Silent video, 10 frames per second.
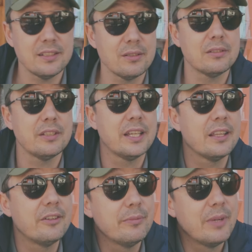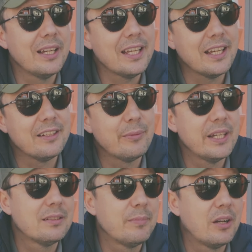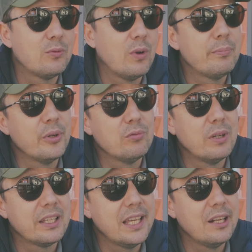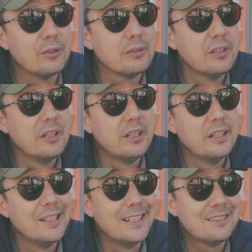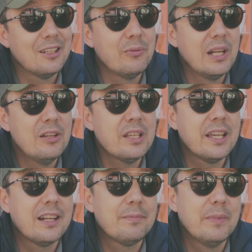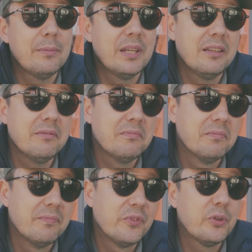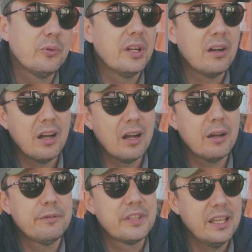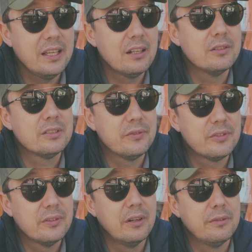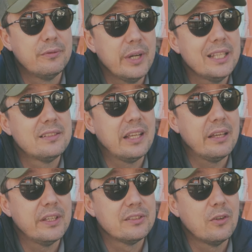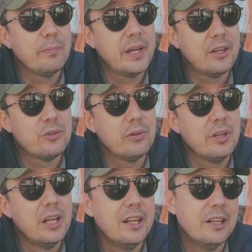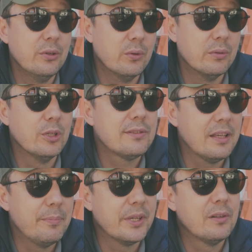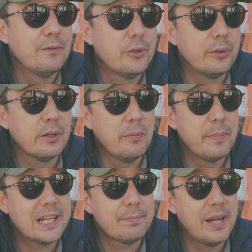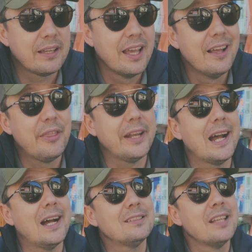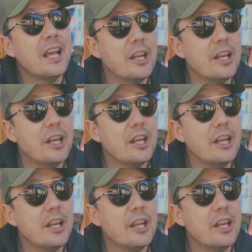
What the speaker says: this all together in my head weighs about 1.1 kilo. So we're looking at maybe 2.5 kilos of weight savings compared to a normal, typical photography backpack that has